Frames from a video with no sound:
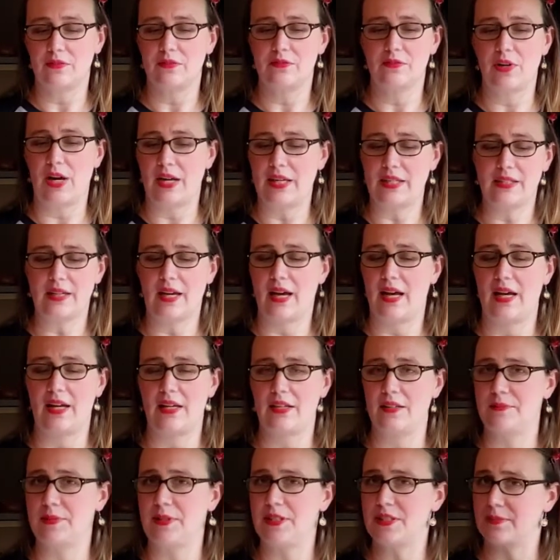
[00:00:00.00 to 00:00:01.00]
write
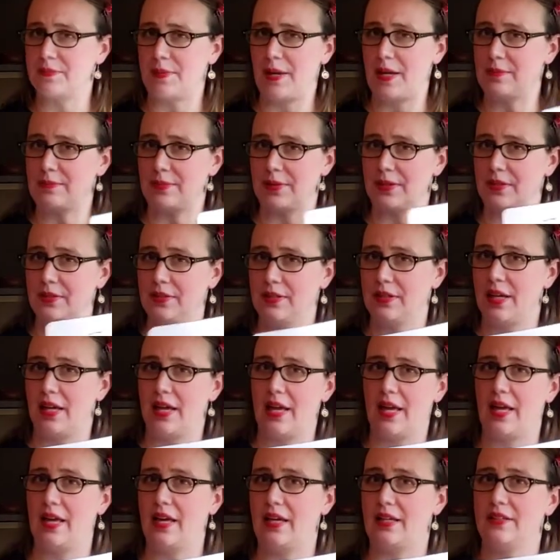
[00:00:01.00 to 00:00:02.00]
on a piece of paper,
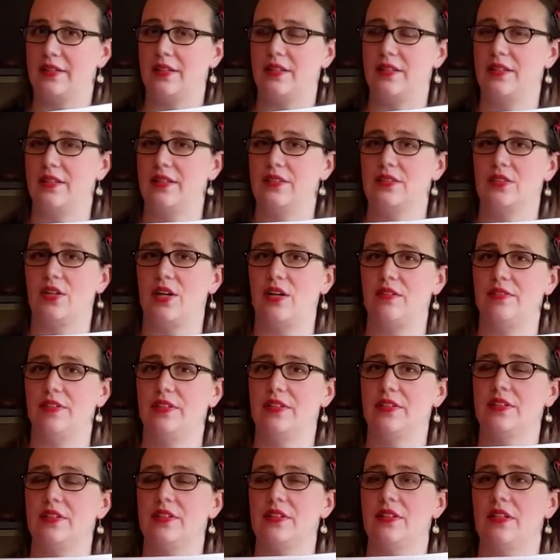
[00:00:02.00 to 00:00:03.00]
and the
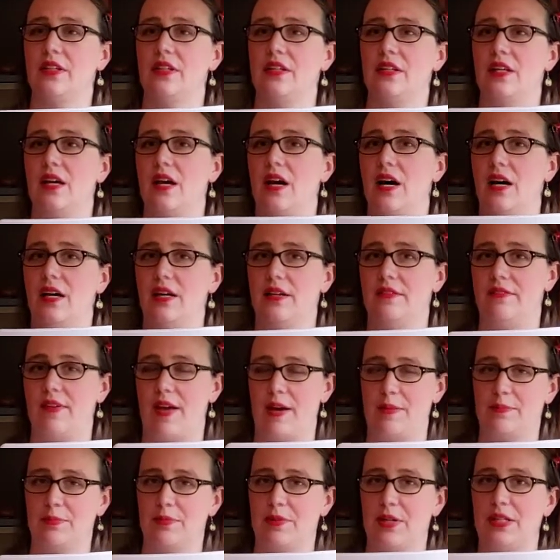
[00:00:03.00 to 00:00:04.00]
solvent
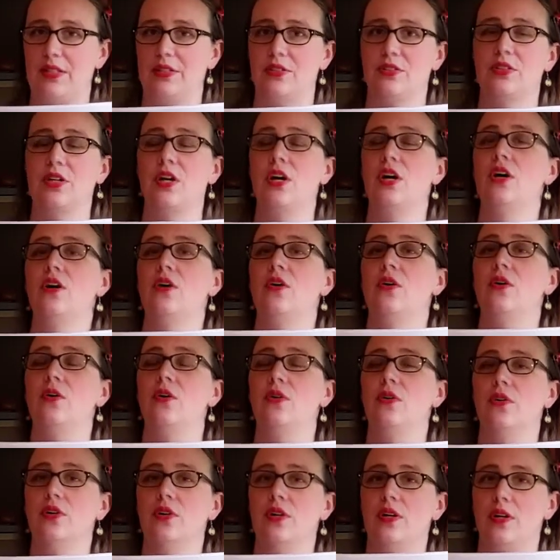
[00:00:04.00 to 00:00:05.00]
evaporates
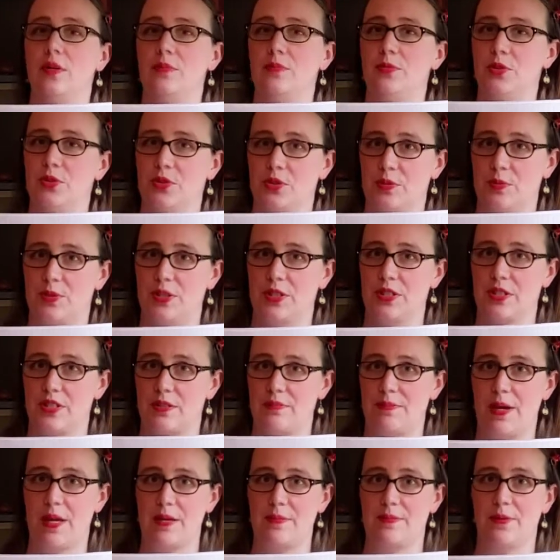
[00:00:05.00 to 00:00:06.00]
or absorbs into the
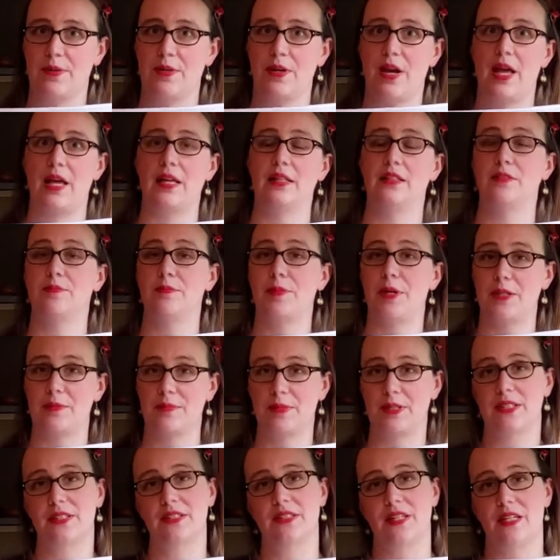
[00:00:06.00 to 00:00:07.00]
paper, and the
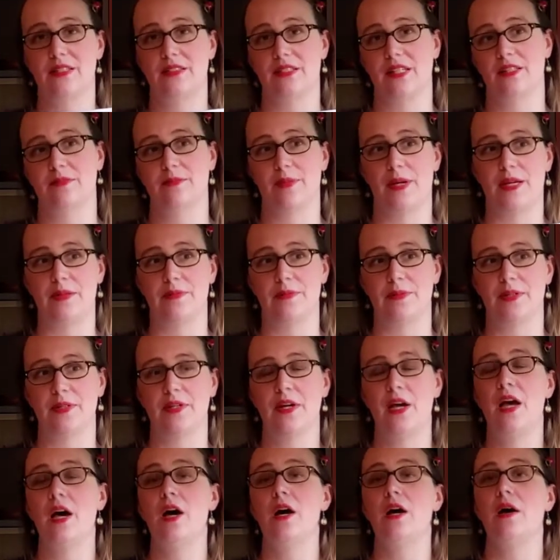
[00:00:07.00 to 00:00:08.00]
pigment stays on the paper.
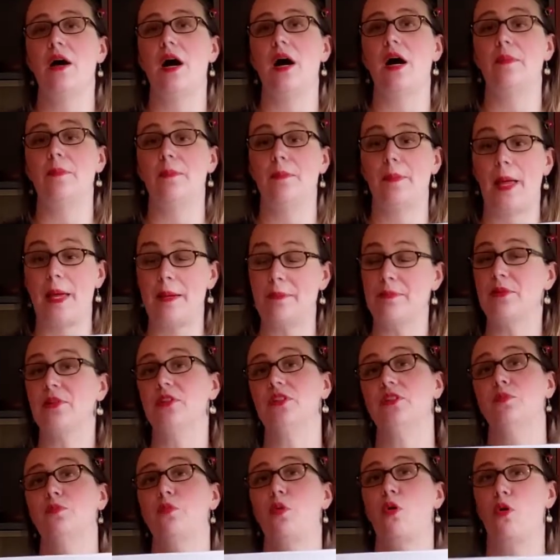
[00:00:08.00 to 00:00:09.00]
Paper
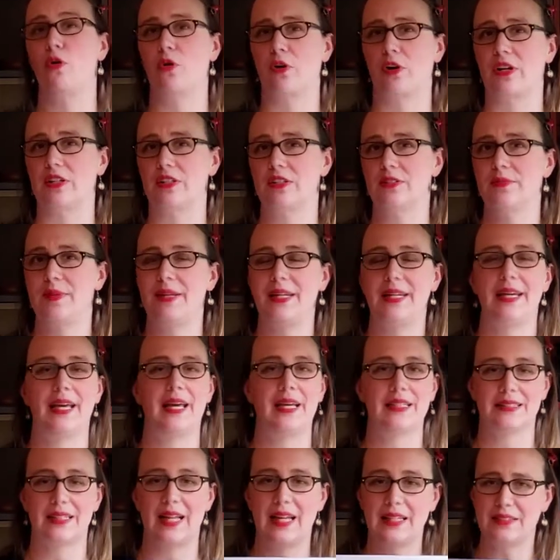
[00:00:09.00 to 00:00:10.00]
is porous, meaning it
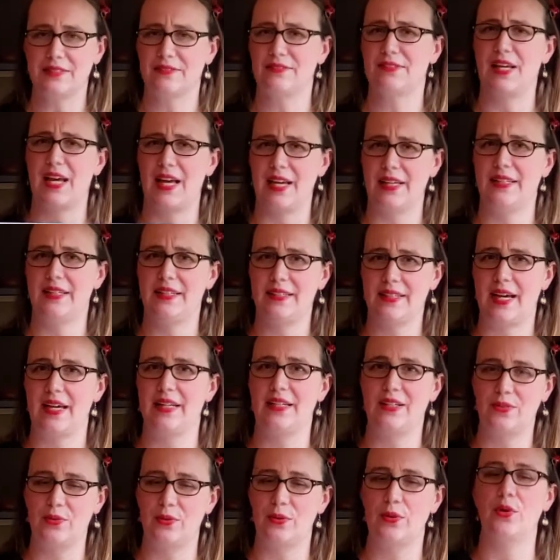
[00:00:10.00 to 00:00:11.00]
has lots of tiny
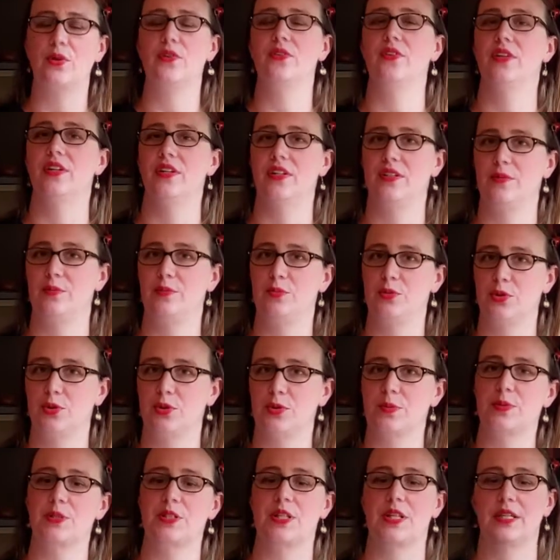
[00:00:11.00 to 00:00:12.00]
holes and it
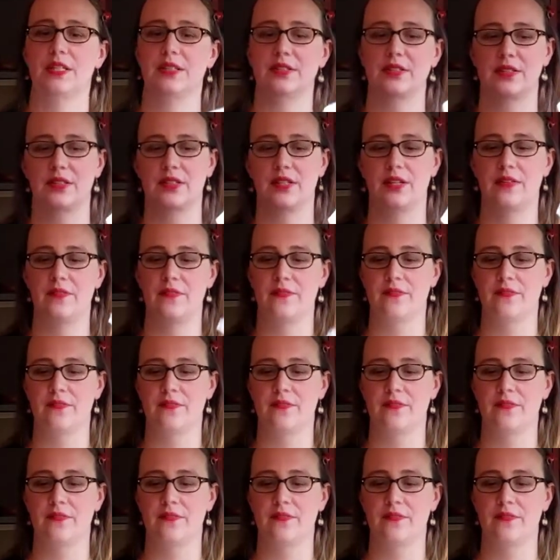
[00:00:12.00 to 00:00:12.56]
absorbs things.